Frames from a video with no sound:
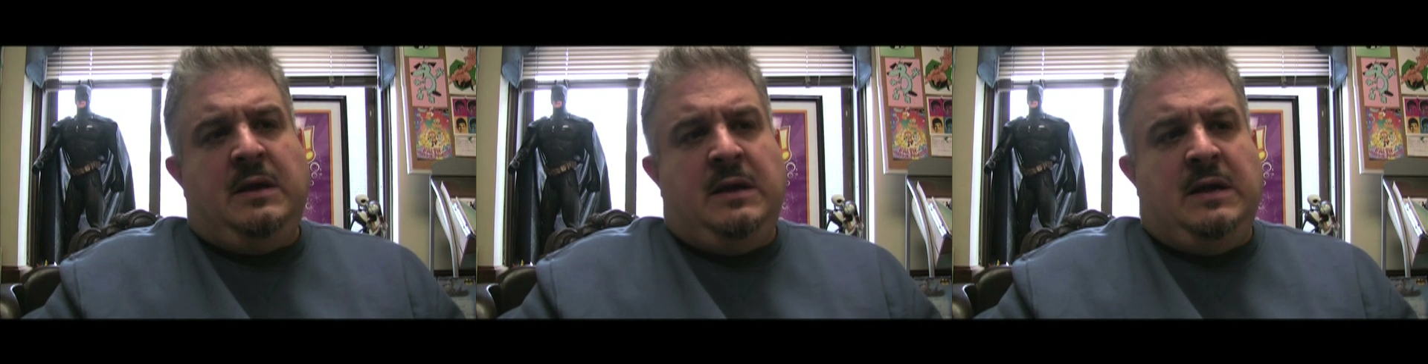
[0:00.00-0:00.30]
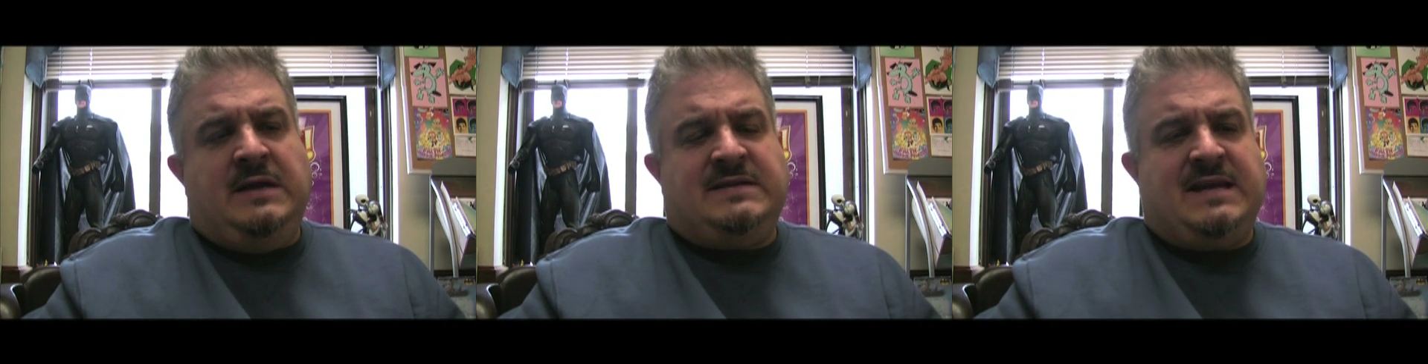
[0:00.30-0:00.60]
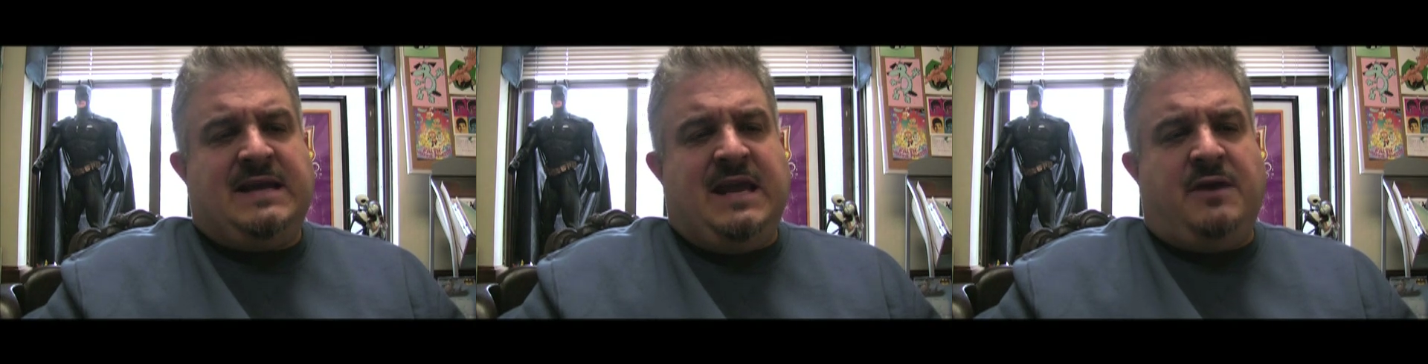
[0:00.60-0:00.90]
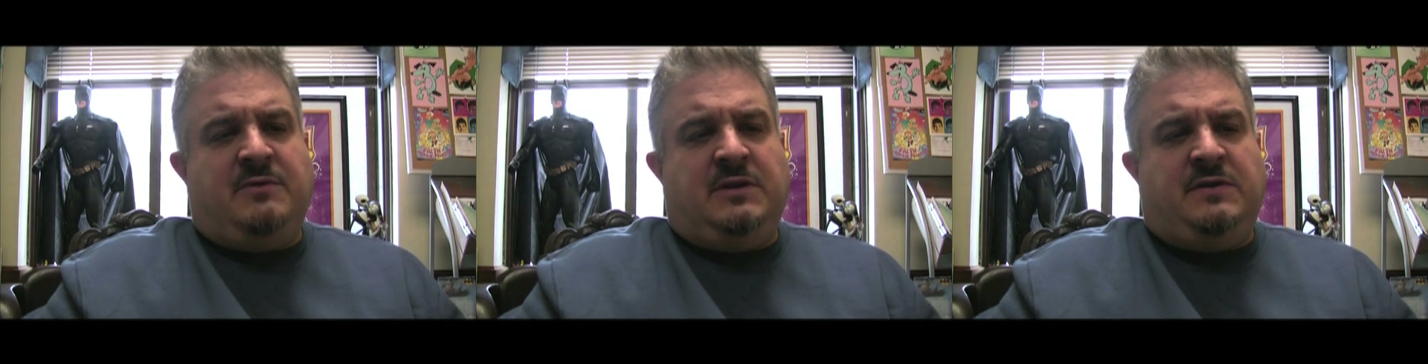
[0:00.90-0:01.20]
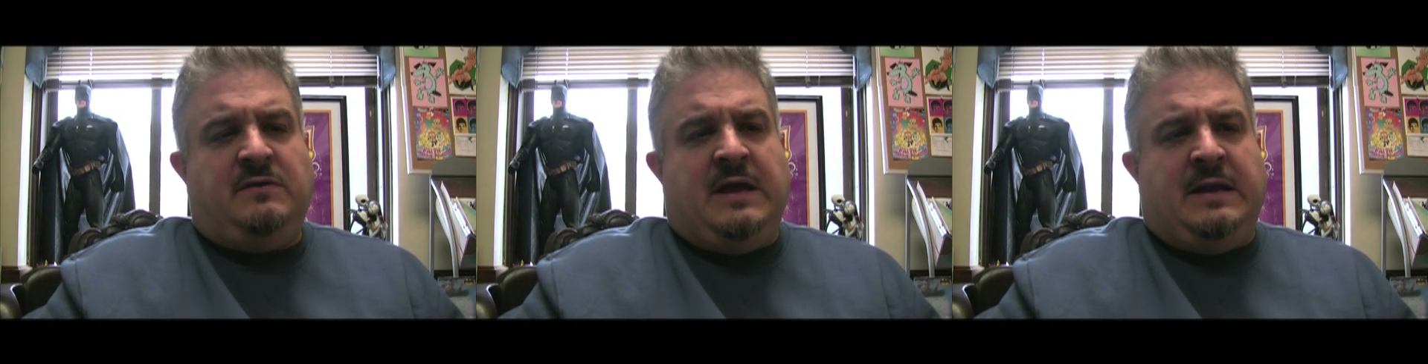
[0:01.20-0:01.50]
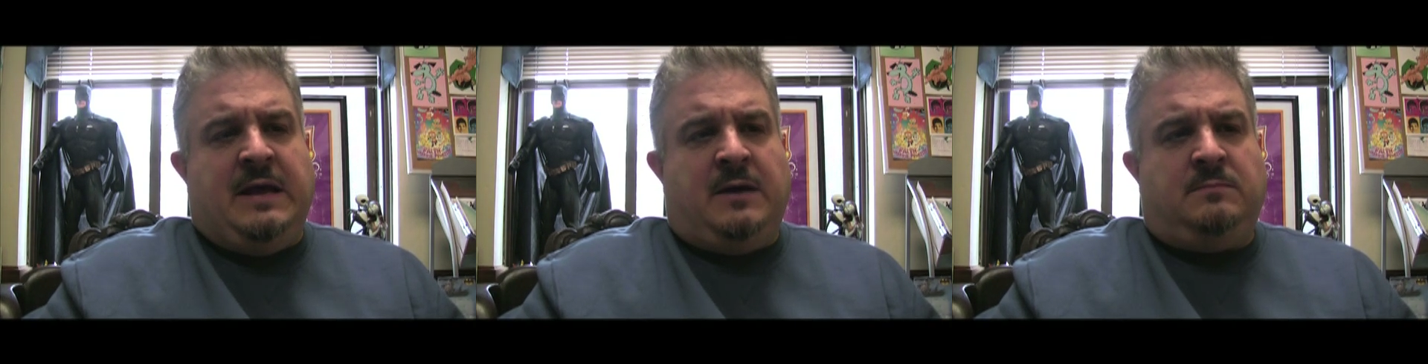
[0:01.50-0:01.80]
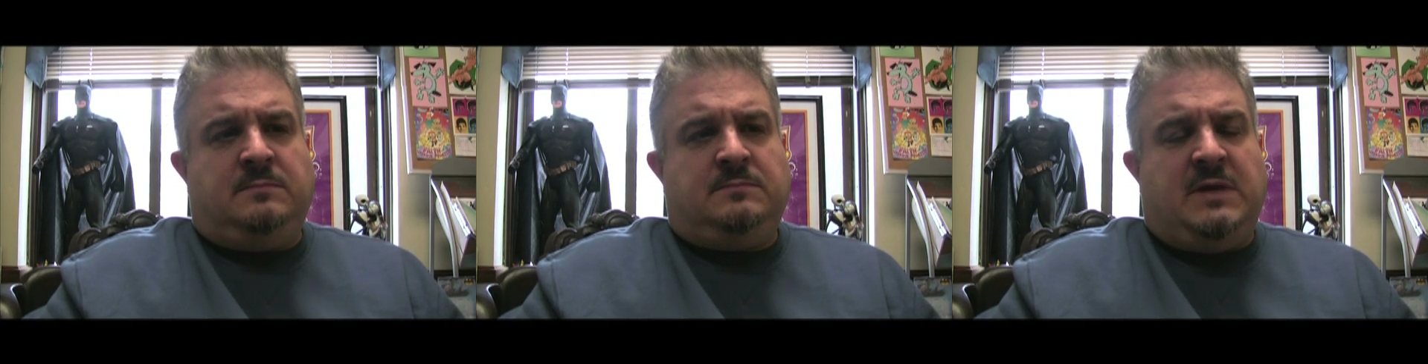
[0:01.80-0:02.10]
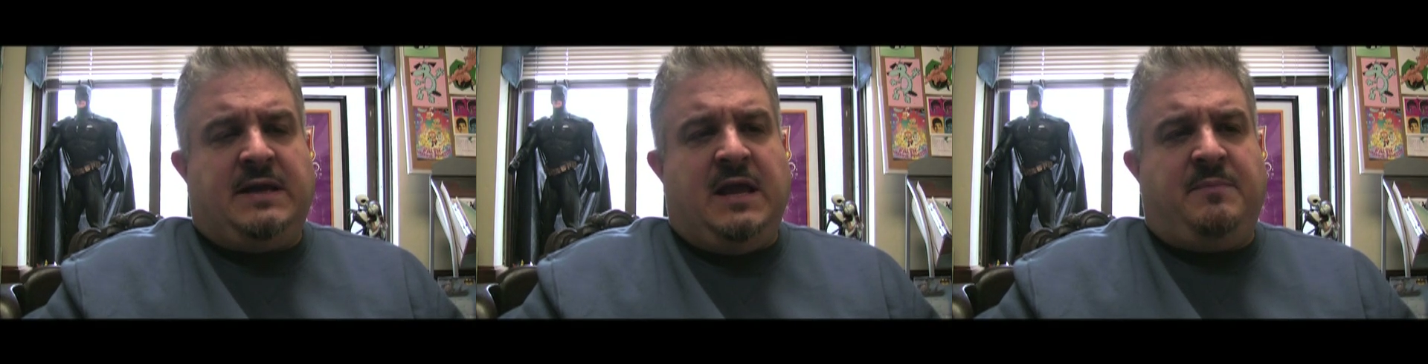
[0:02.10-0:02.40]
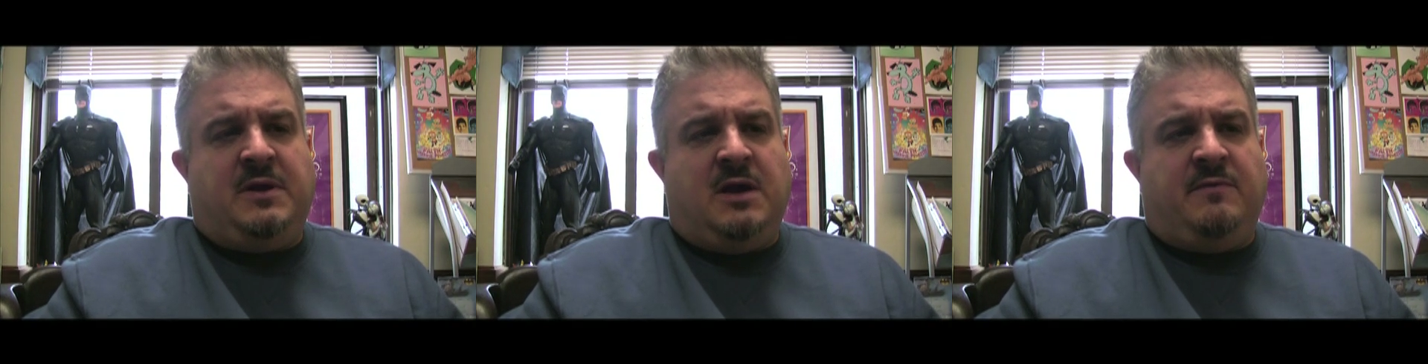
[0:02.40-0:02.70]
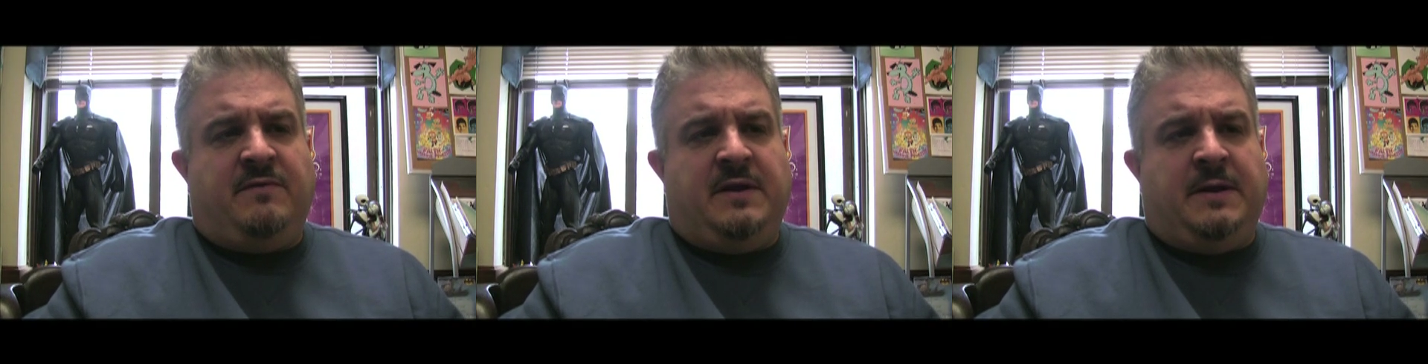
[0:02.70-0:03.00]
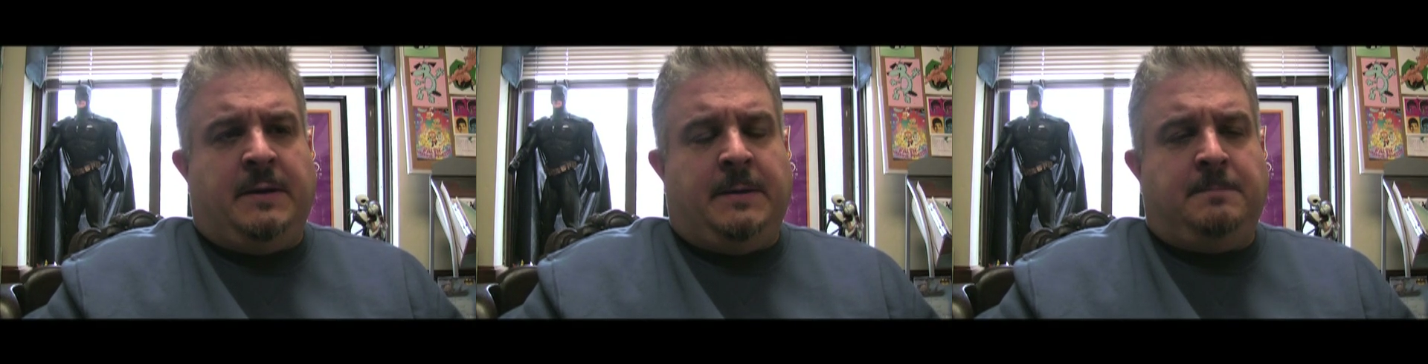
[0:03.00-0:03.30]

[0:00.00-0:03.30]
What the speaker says: He said, I can't really do that now. I can't become a veterinarian.